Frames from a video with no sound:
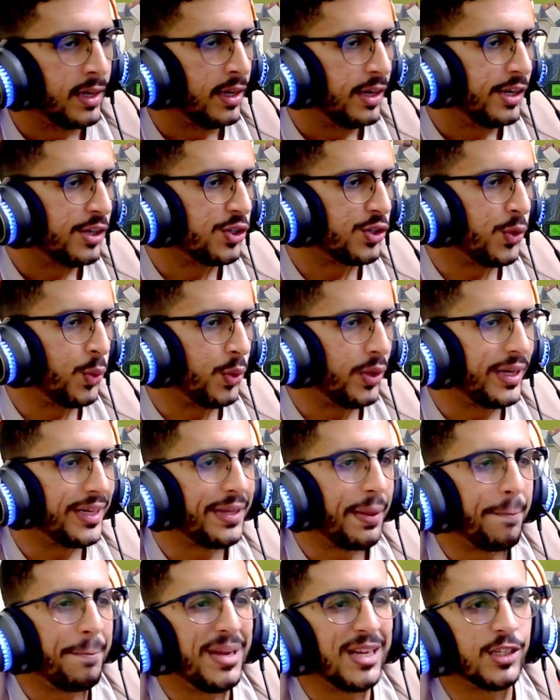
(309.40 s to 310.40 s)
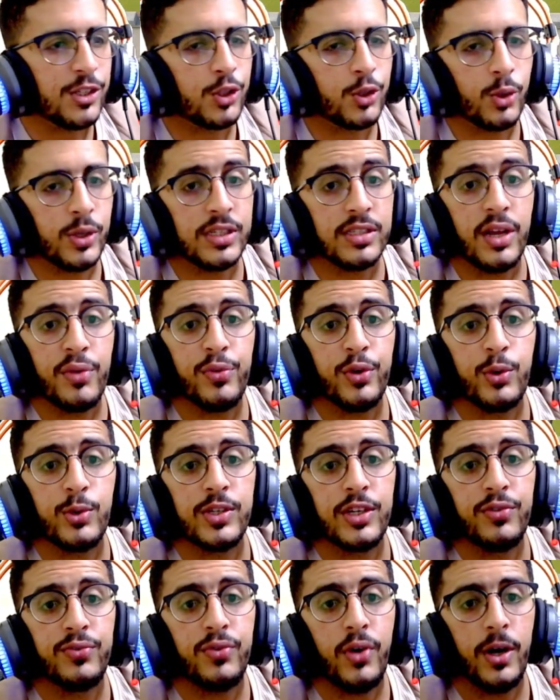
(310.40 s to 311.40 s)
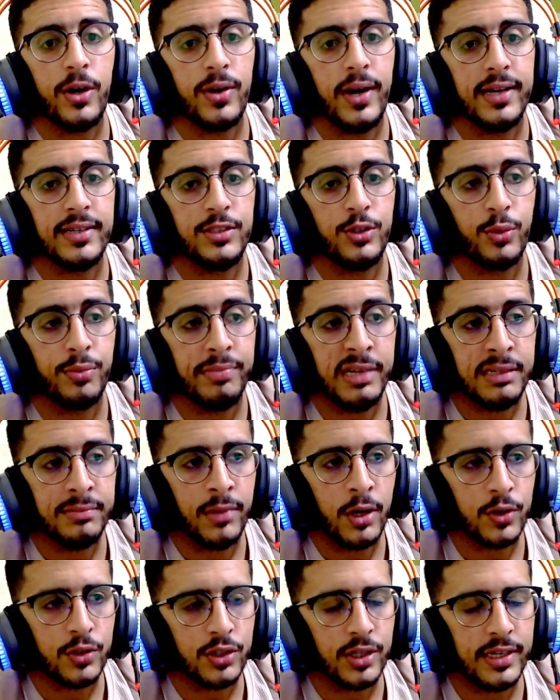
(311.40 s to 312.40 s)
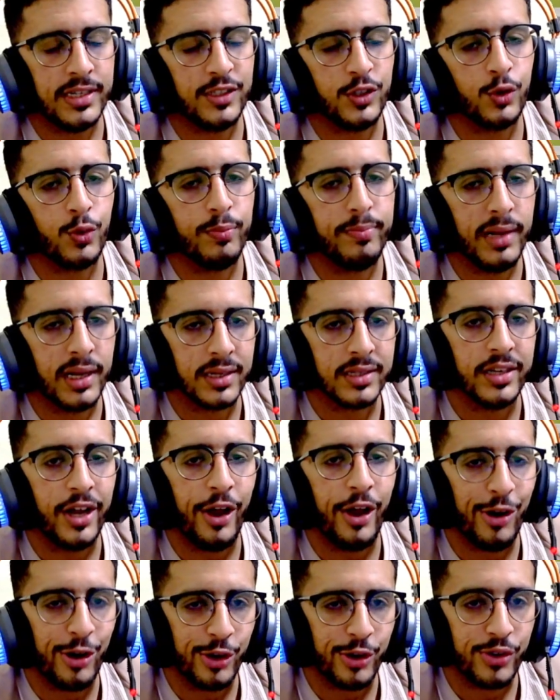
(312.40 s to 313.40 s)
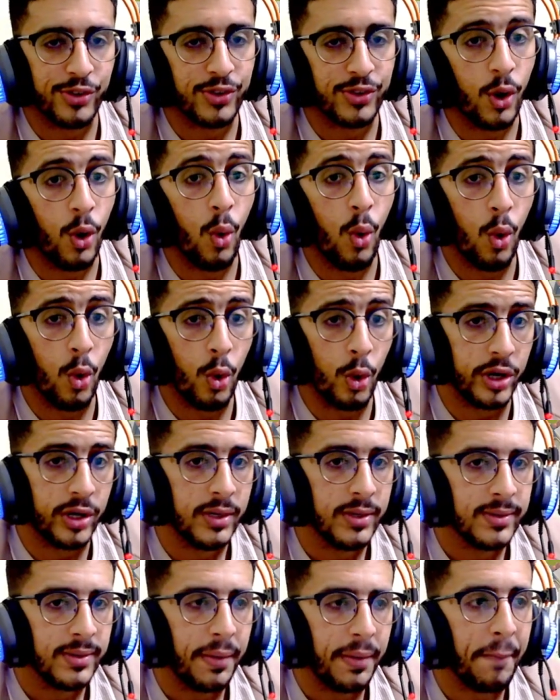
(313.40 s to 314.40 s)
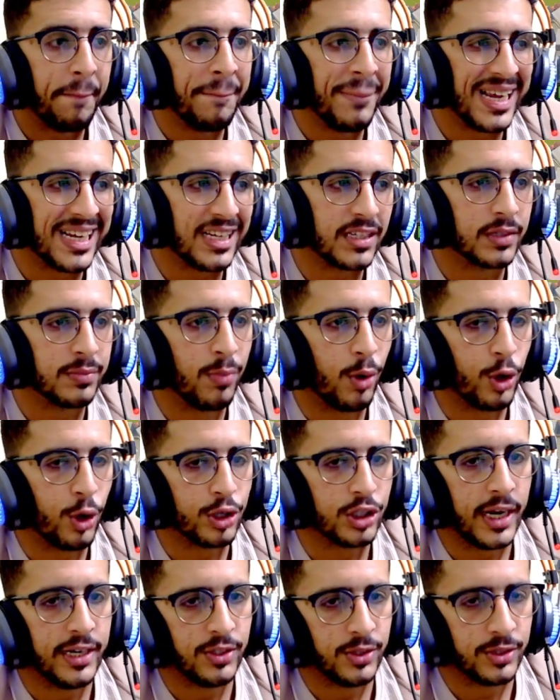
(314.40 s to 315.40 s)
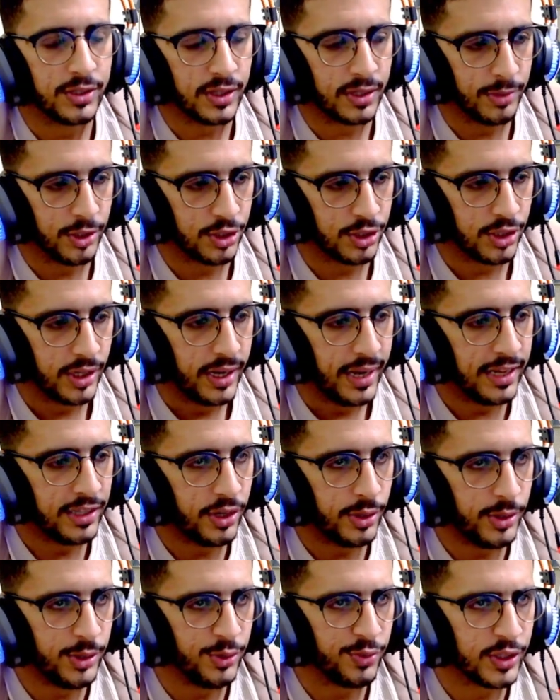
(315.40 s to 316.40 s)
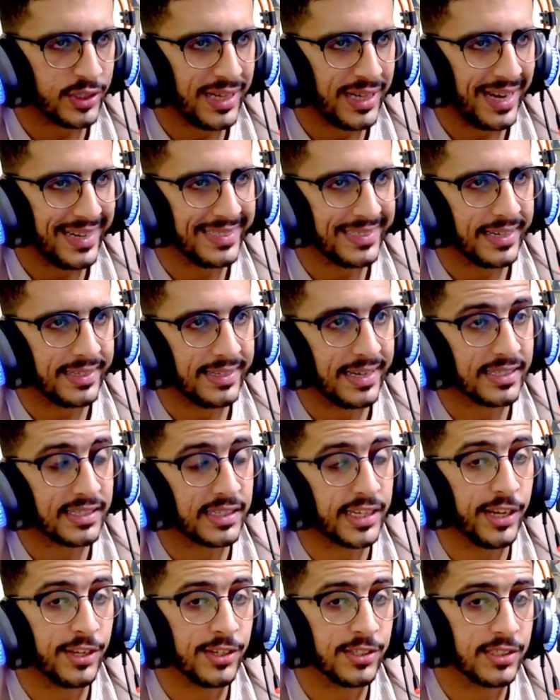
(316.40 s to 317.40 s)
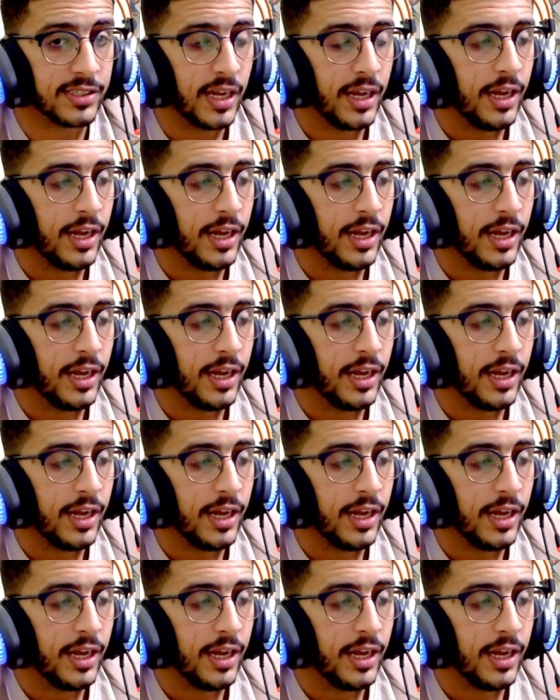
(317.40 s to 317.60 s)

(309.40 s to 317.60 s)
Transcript: So the best choice if you're using fire as your main march is to build earth or mixed march as your second march. And the reason for that is that the skills